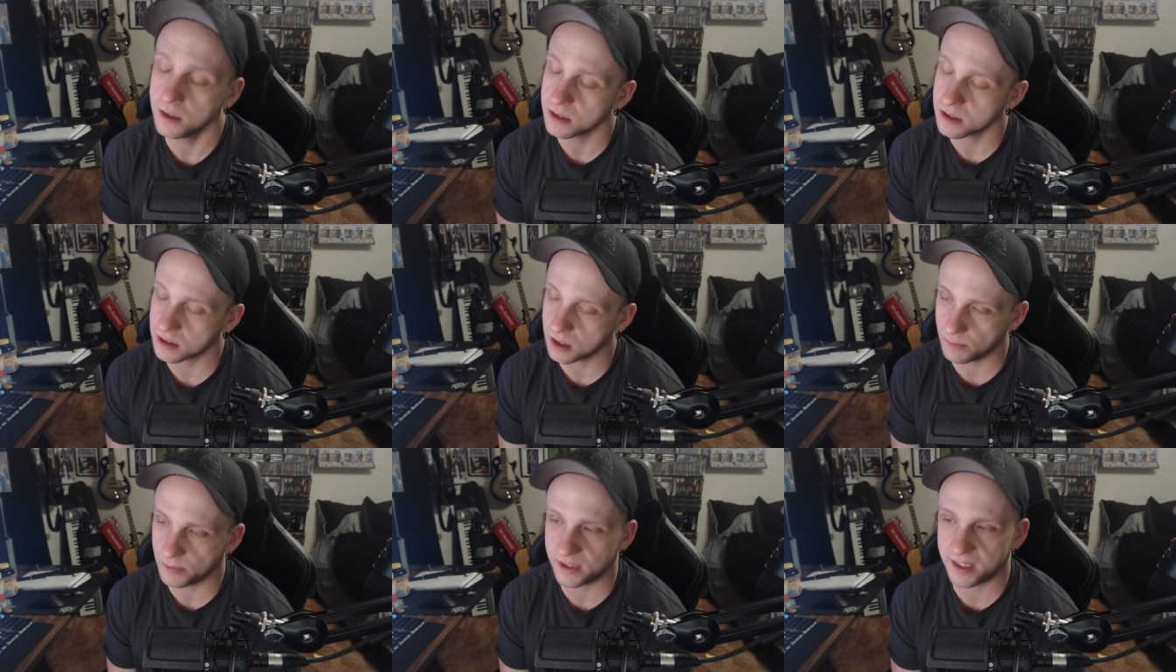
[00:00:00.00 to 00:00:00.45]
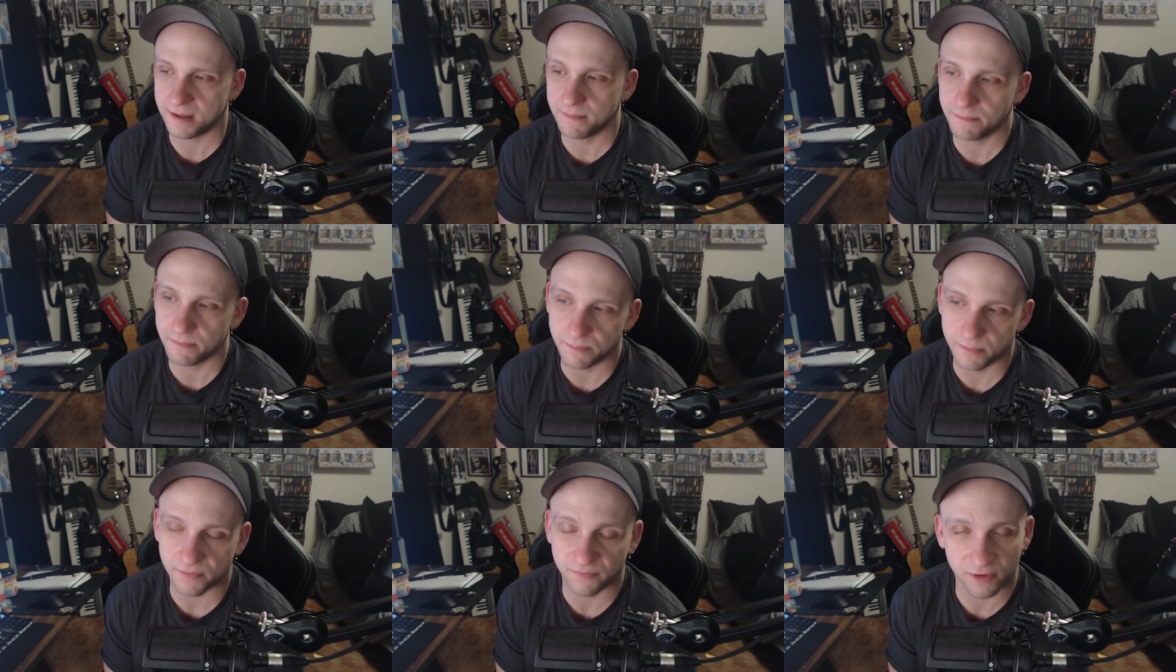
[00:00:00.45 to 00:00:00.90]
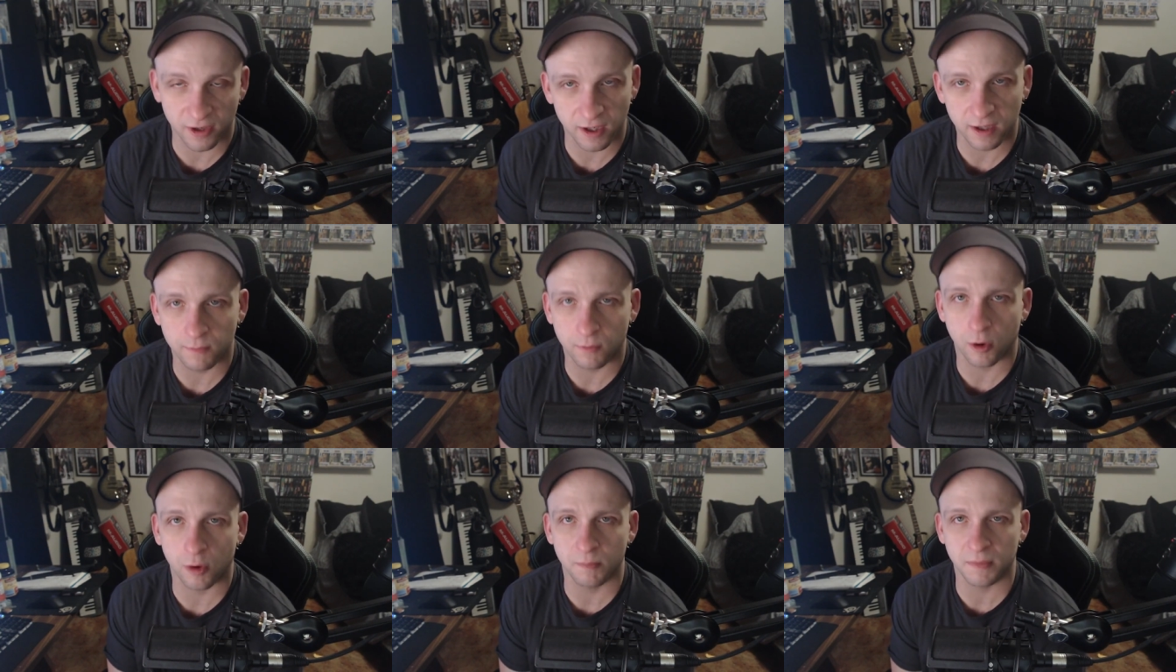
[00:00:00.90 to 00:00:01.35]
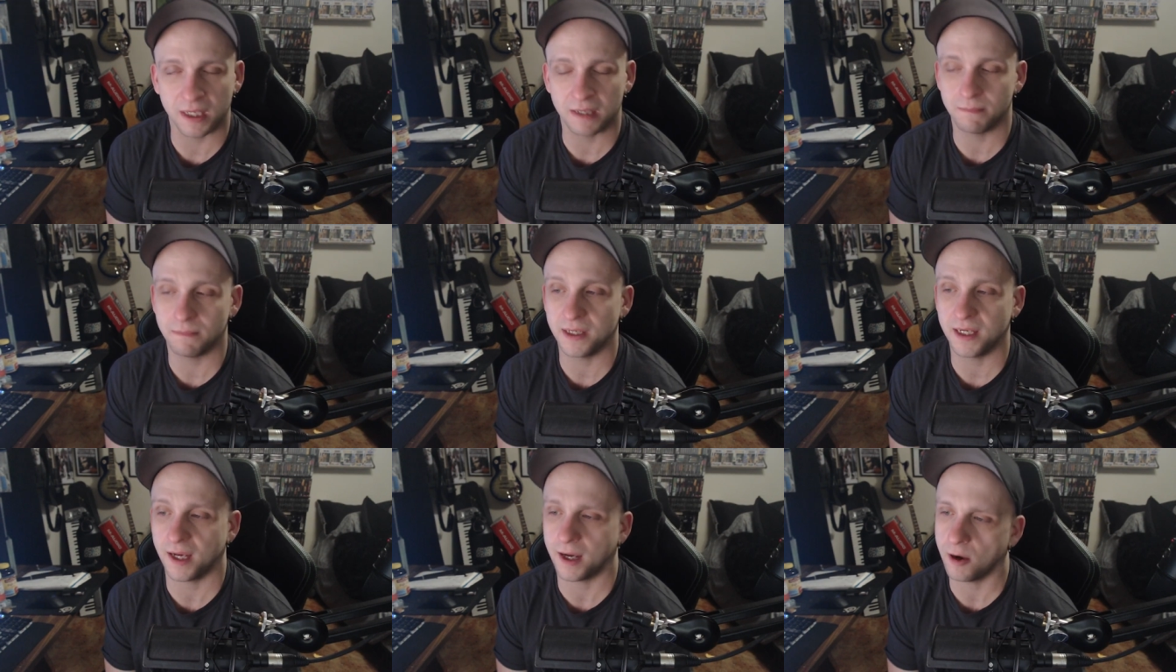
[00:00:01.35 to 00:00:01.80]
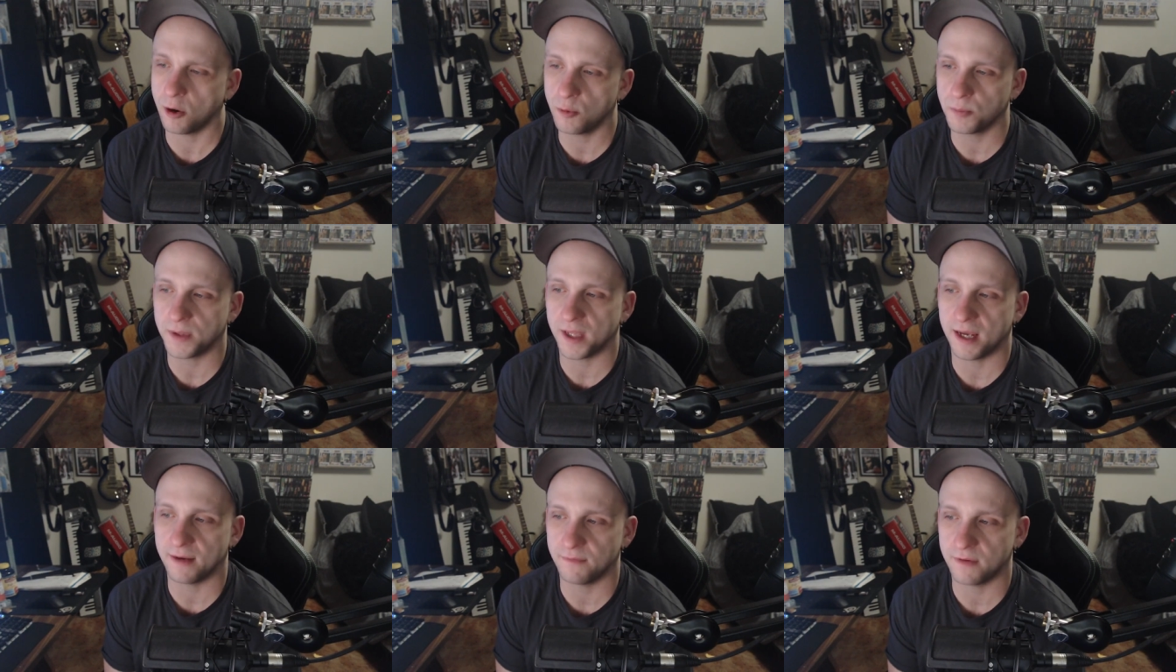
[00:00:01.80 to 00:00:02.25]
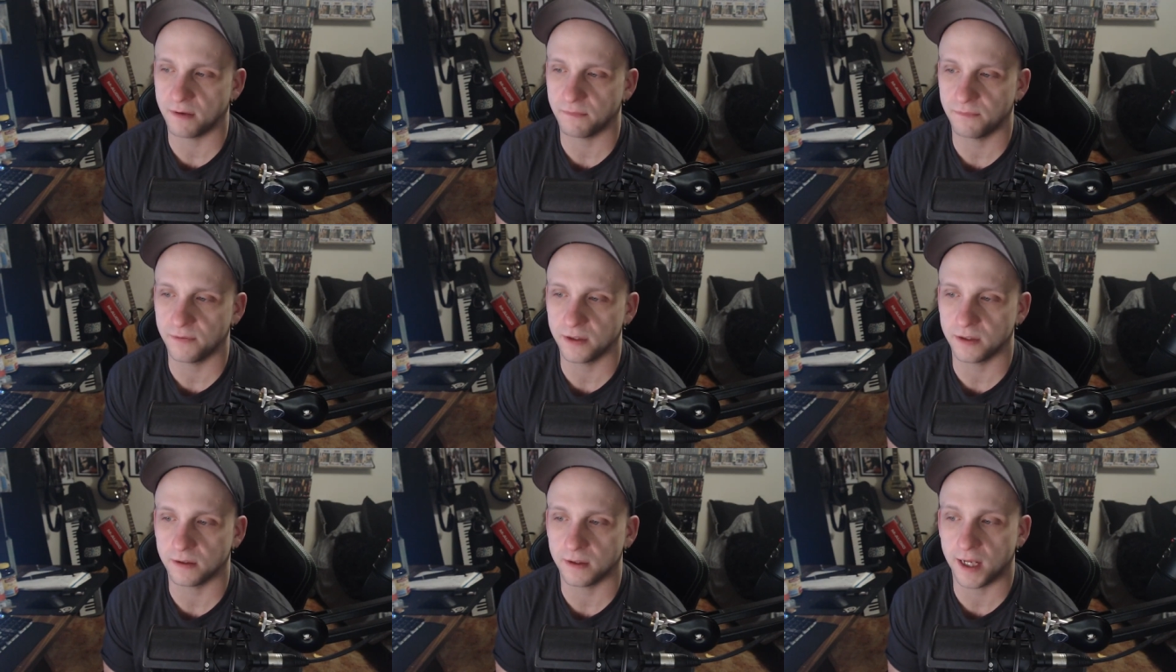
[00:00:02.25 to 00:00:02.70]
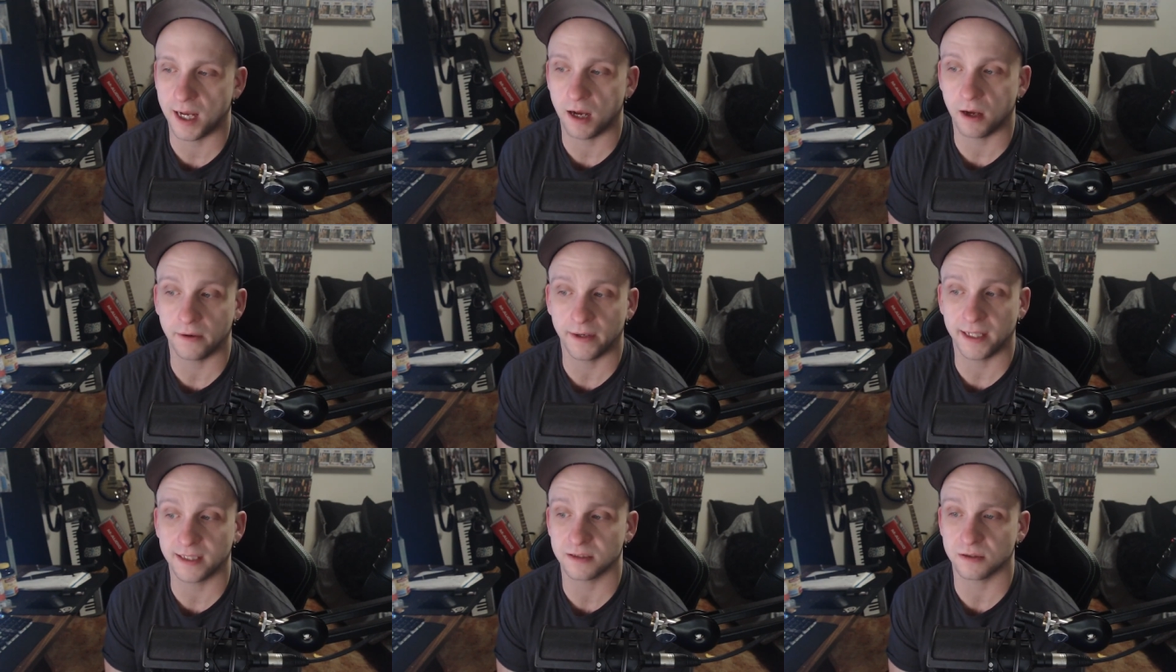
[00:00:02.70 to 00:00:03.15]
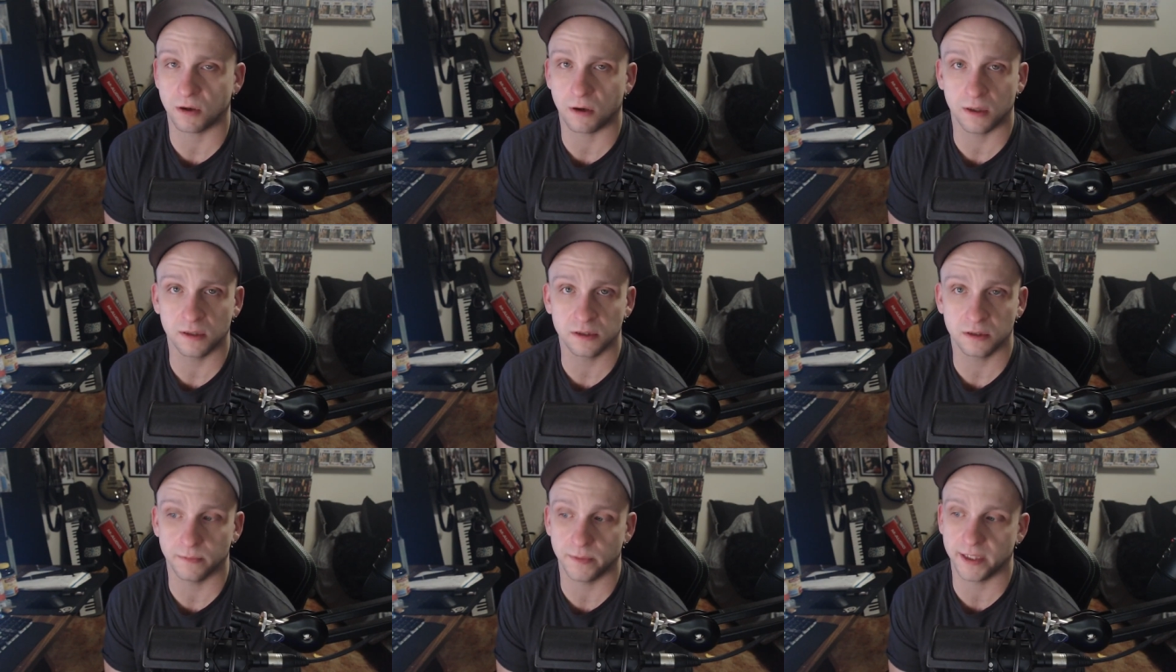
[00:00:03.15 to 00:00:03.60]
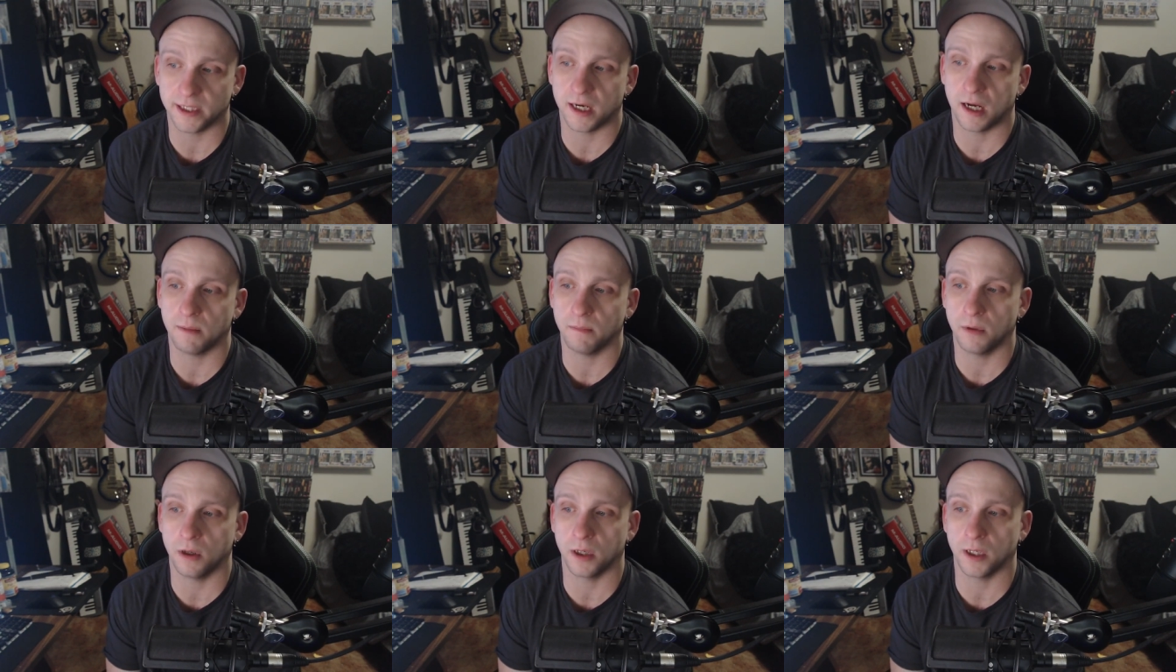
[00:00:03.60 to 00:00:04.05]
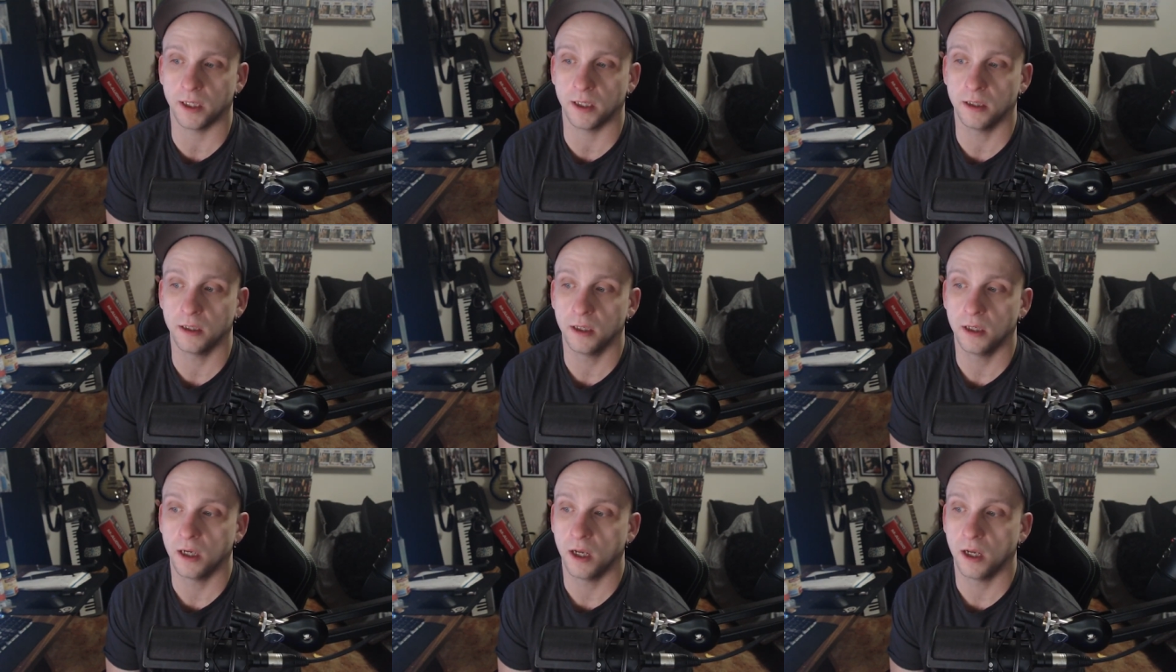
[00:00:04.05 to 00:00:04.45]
Some of them very well may be. I hope they have that figured out and that's awesome they got money.